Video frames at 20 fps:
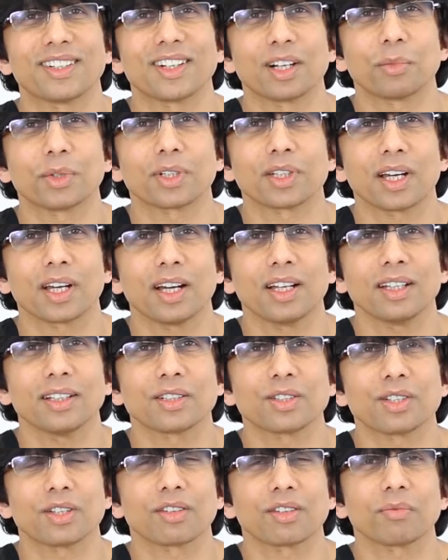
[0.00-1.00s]

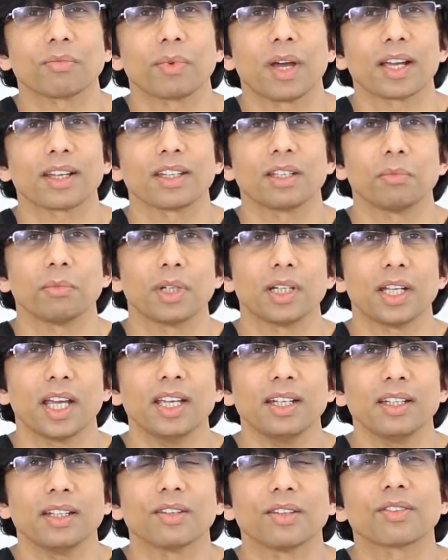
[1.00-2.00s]
dermatologist back in the mid
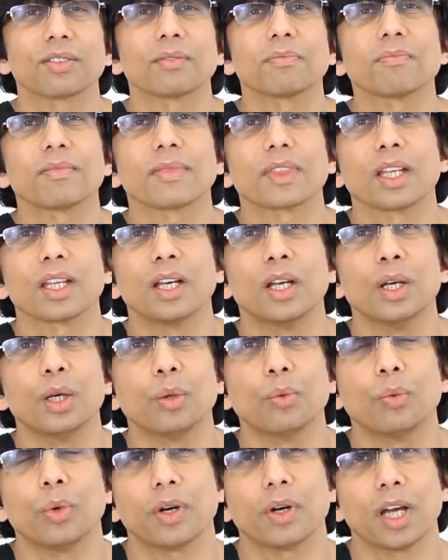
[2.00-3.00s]
eighties,
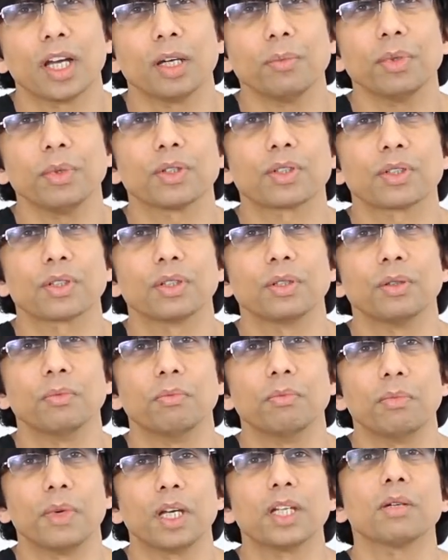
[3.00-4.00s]
we're able to
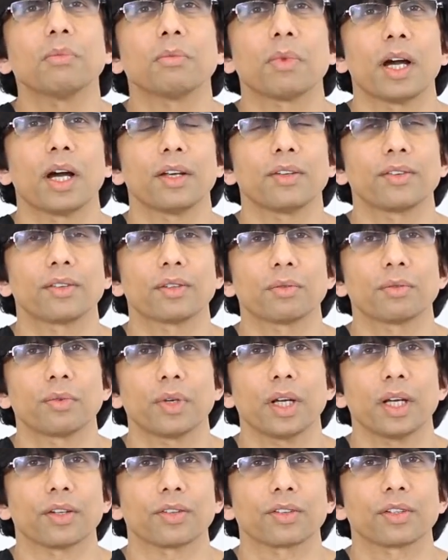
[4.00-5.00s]
minimize the
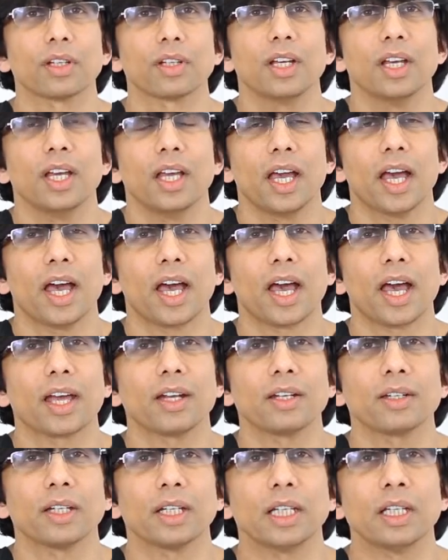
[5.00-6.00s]
risk.
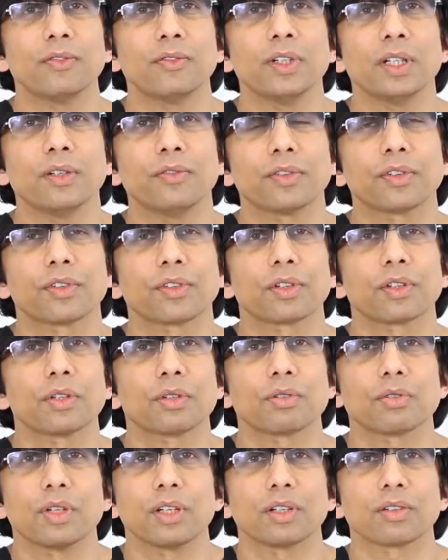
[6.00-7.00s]
And even if a
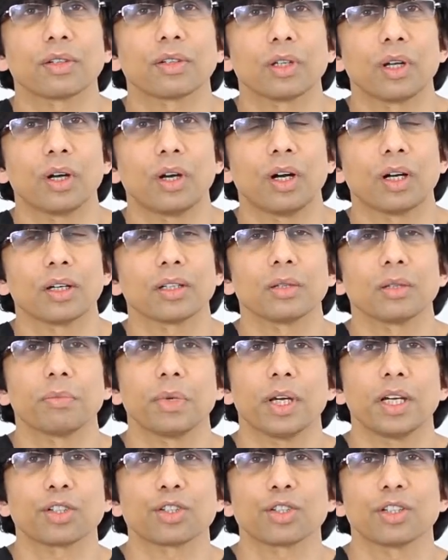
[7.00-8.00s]
surgery is long, the
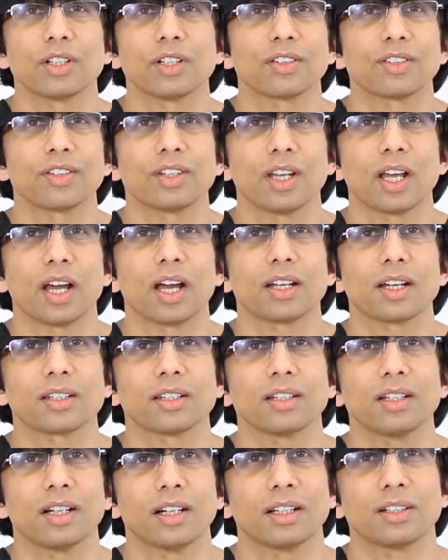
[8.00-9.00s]
patient is not
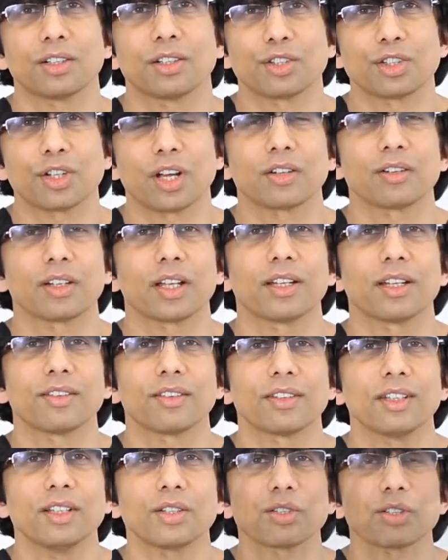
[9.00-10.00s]
under general
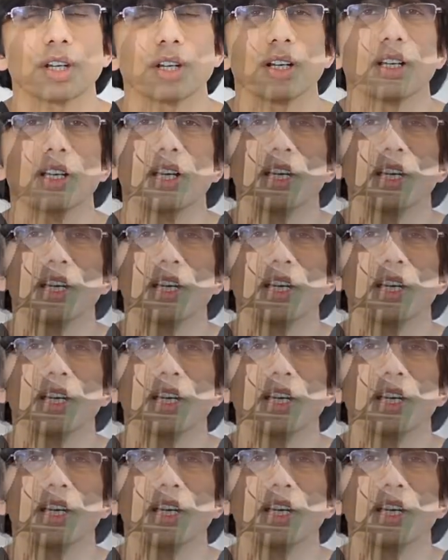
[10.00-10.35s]
anesthesia.